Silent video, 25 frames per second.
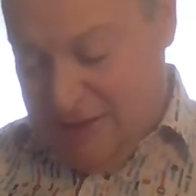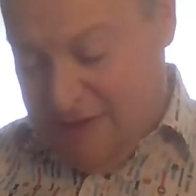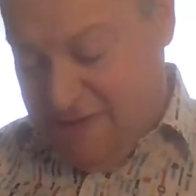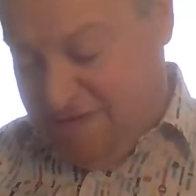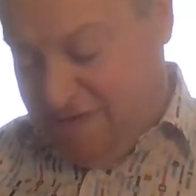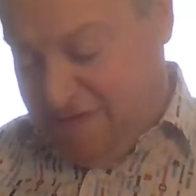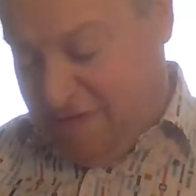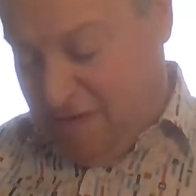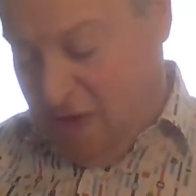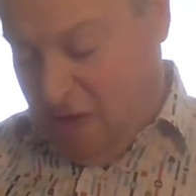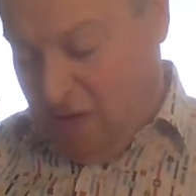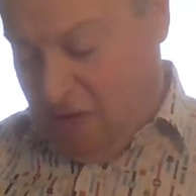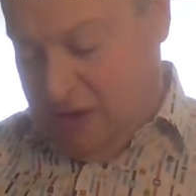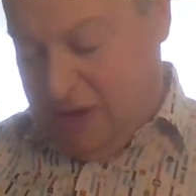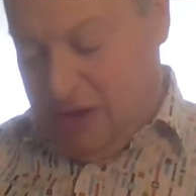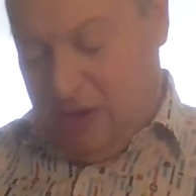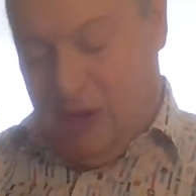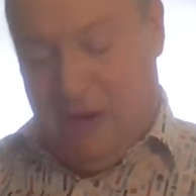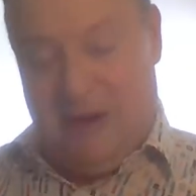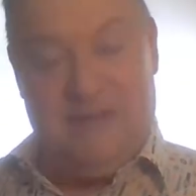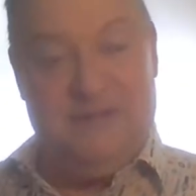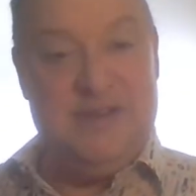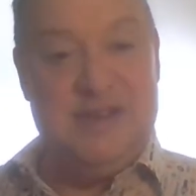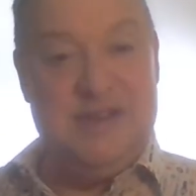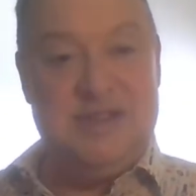falling
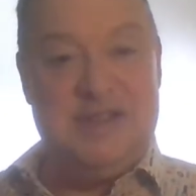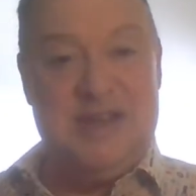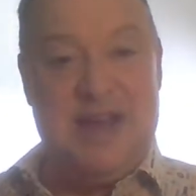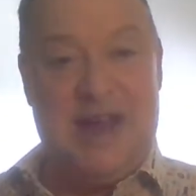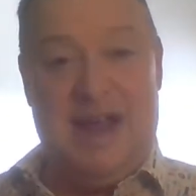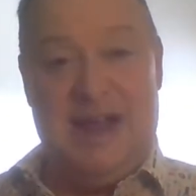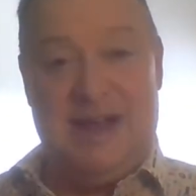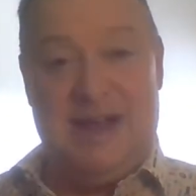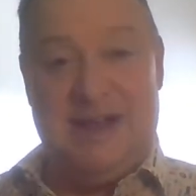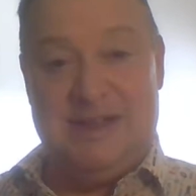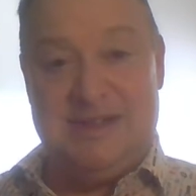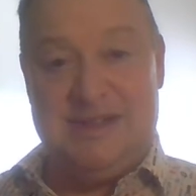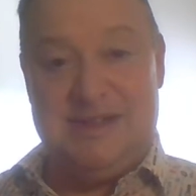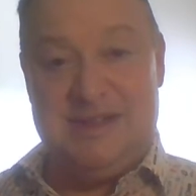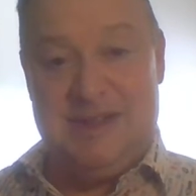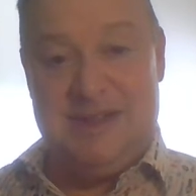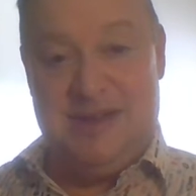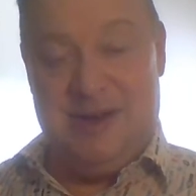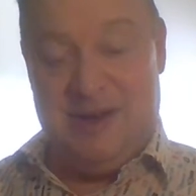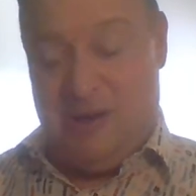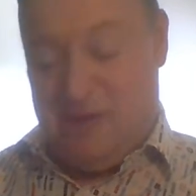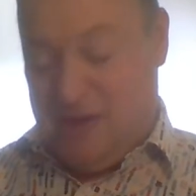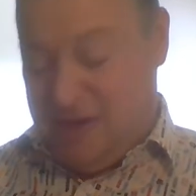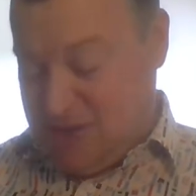off his hands. You know,